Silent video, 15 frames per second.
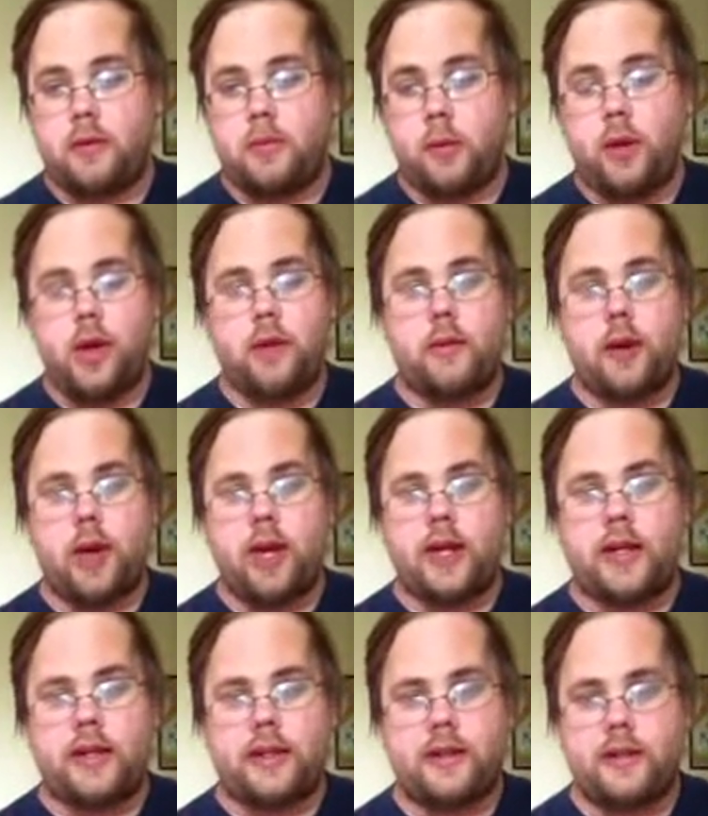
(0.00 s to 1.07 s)
Bray
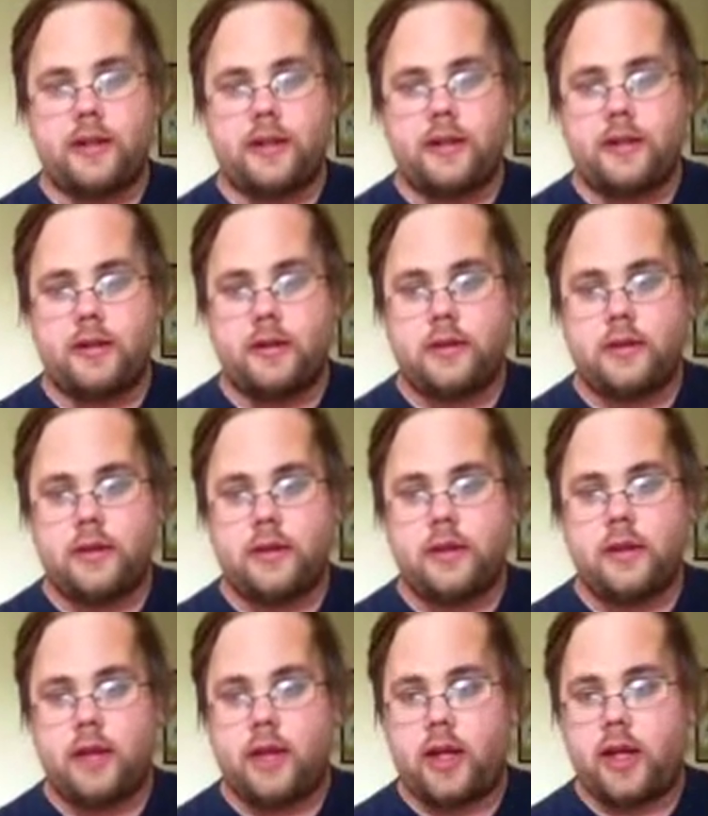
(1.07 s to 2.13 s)
Wyatt
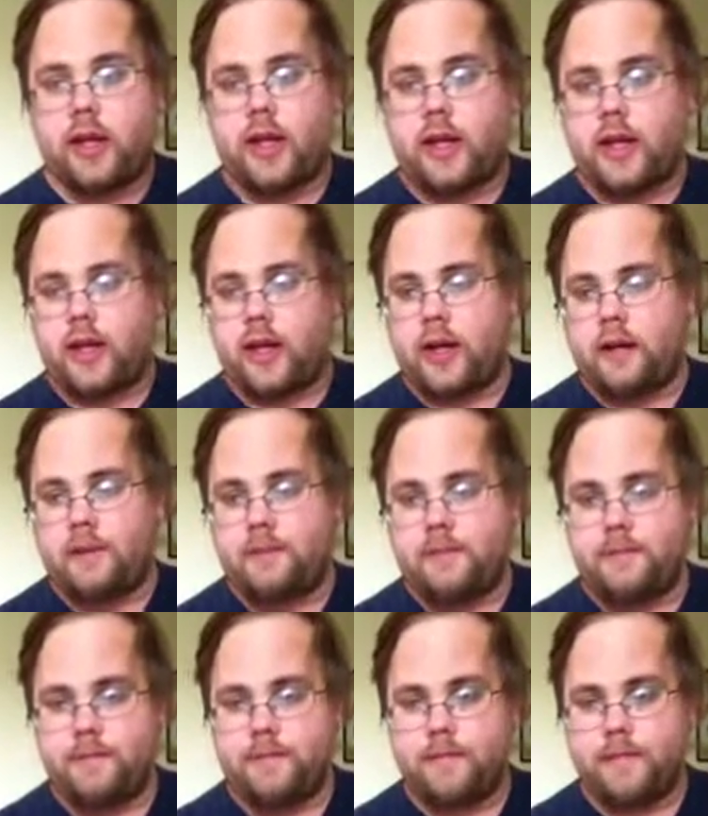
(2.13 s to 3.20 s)
in a
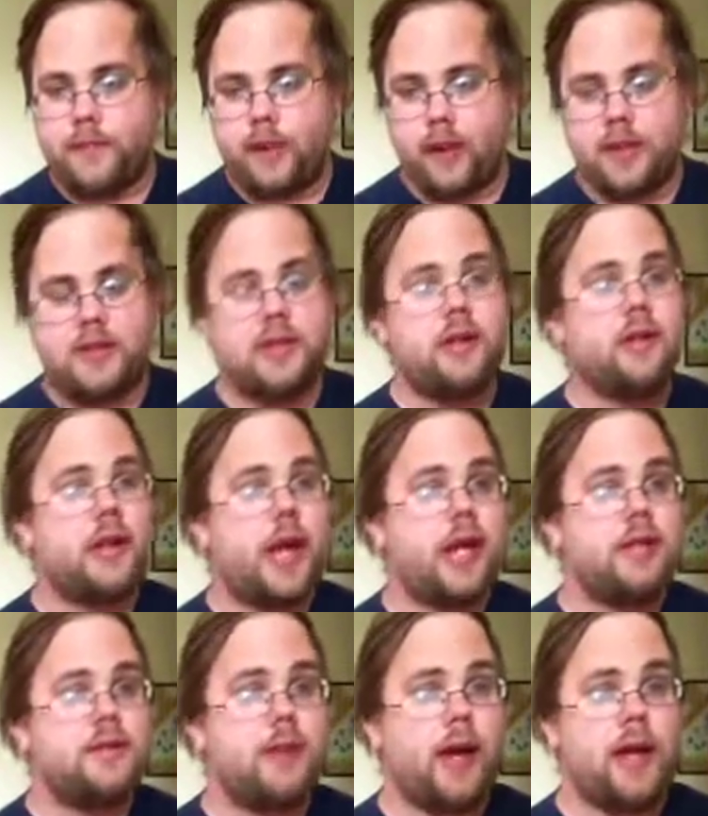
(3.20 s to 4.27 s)
steel
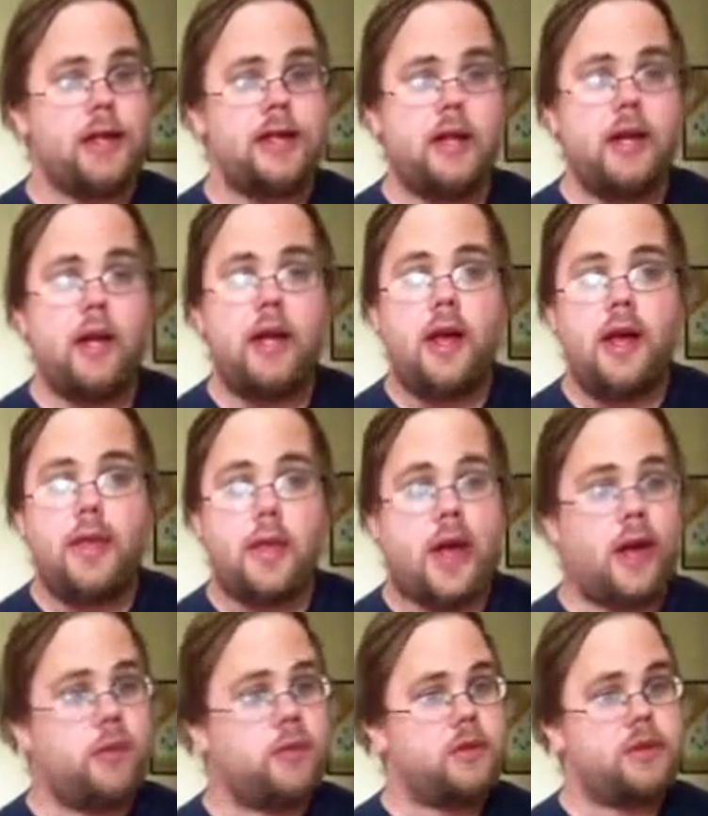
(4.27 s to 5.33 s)
cage match.
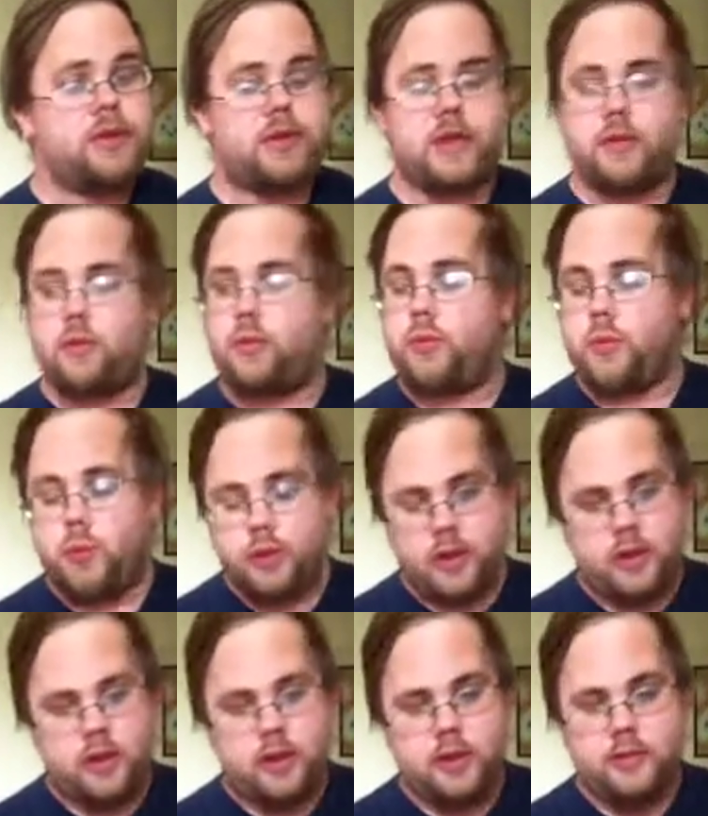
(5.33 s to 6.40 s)
That was a
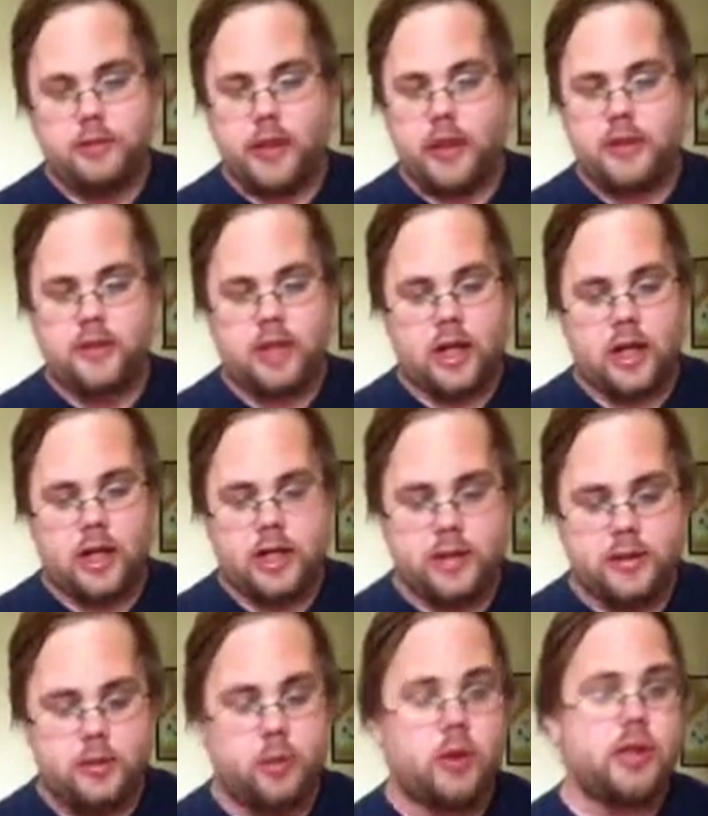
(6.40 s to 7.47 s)
really good match. I
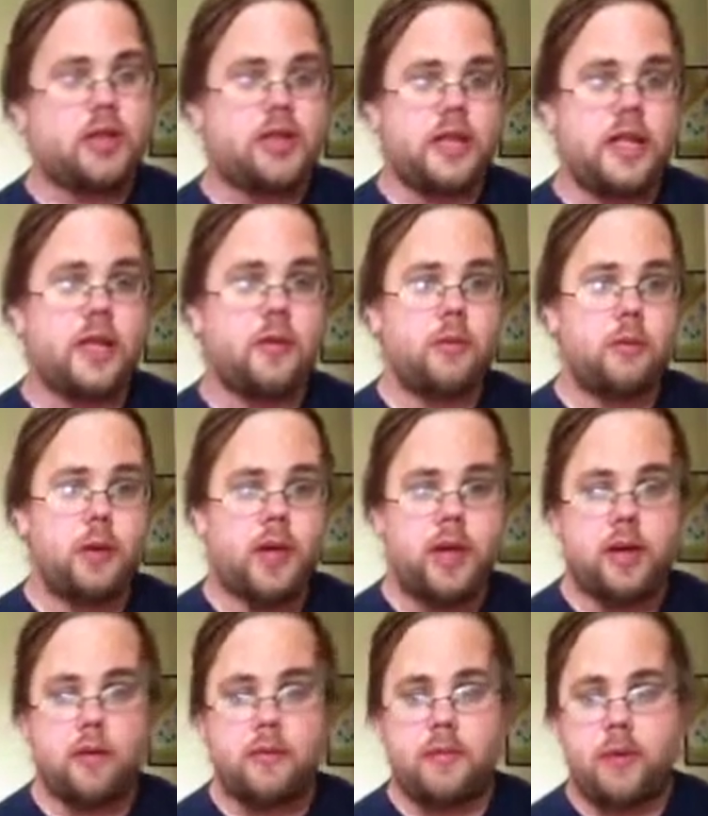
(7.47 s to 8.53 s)
enjoyed seeing
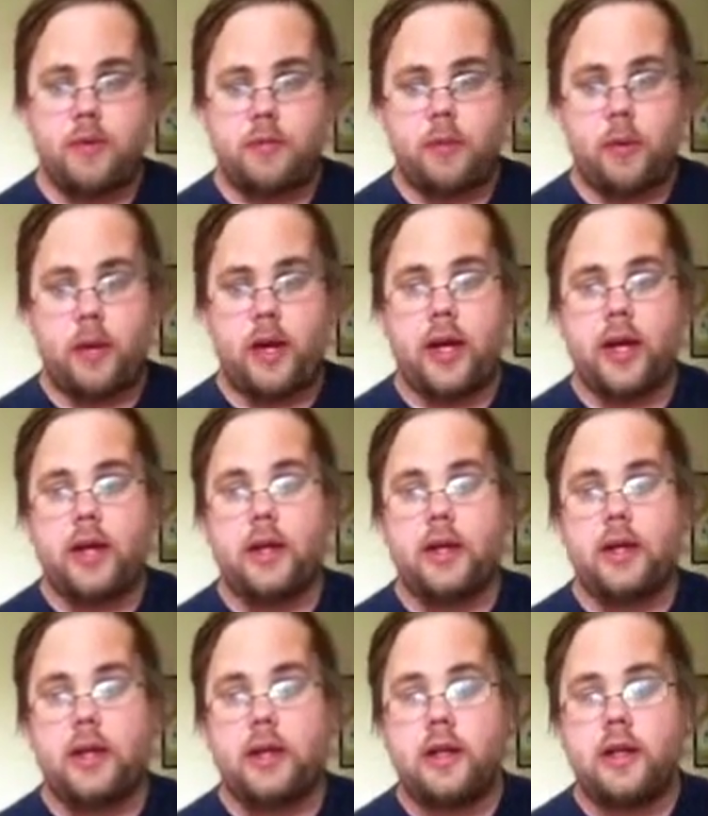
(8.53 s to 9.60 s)
Bray
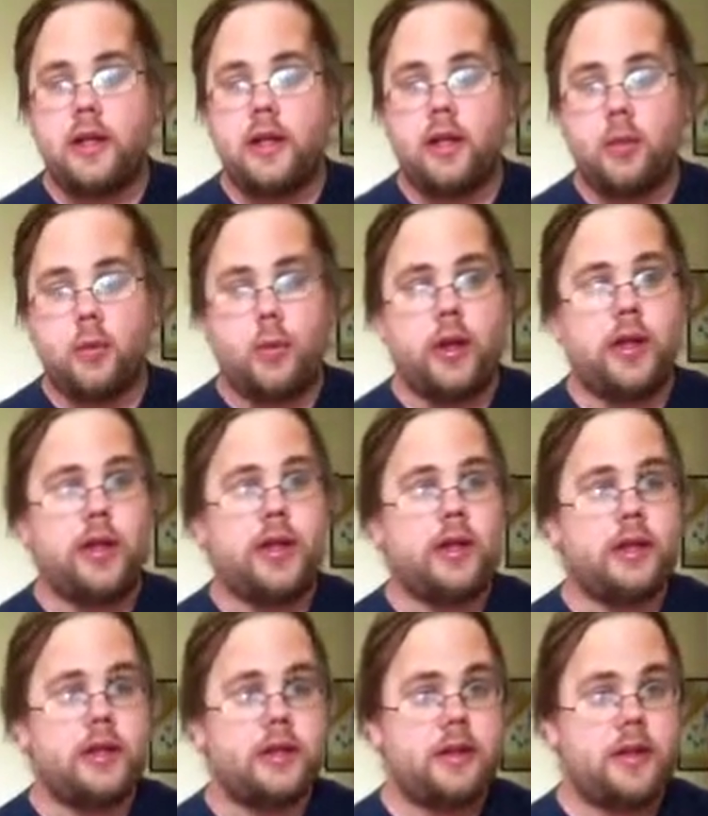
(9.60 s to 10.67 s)

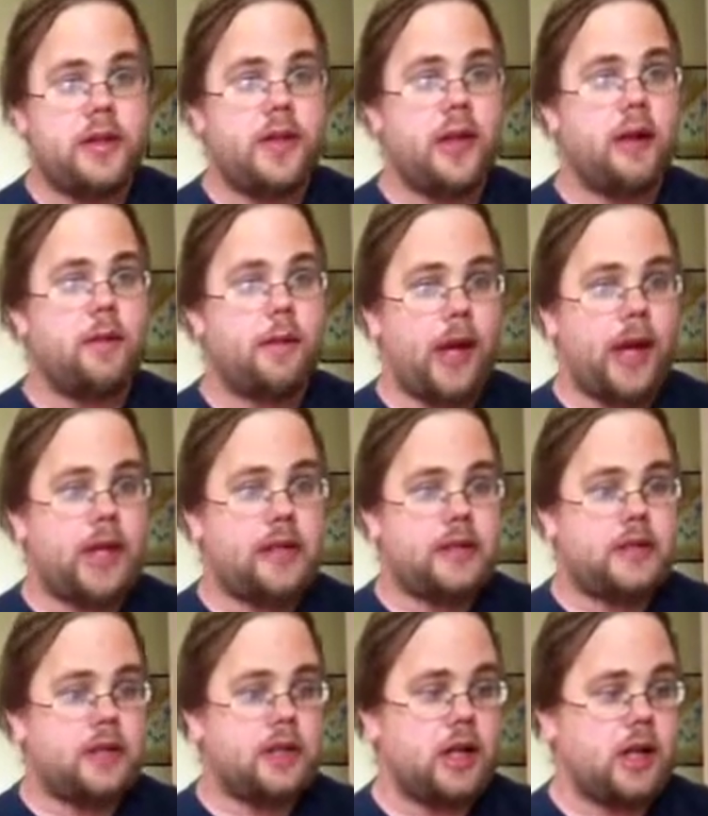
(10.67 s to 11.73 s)
winning the
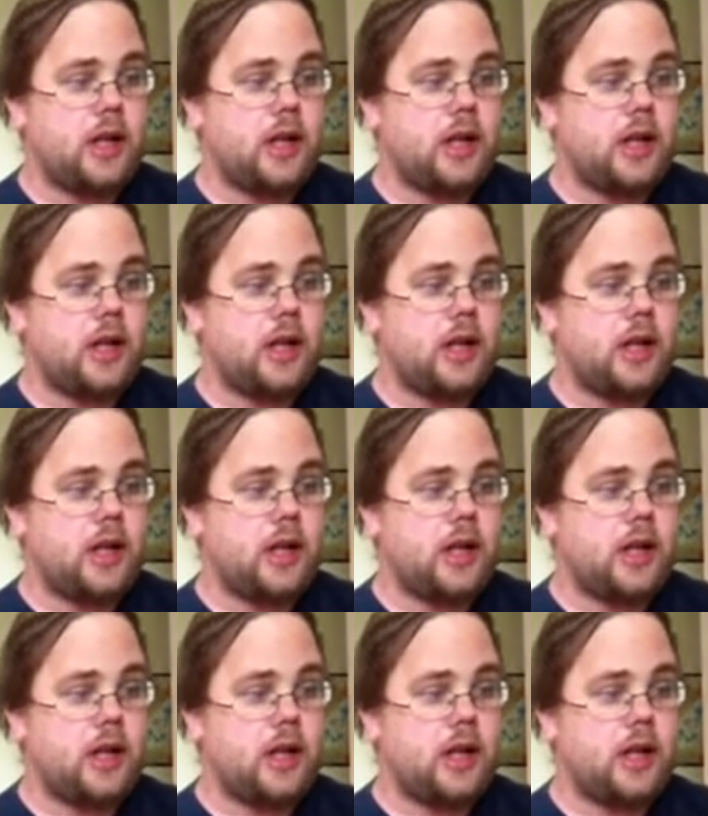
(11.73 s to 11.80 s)
match.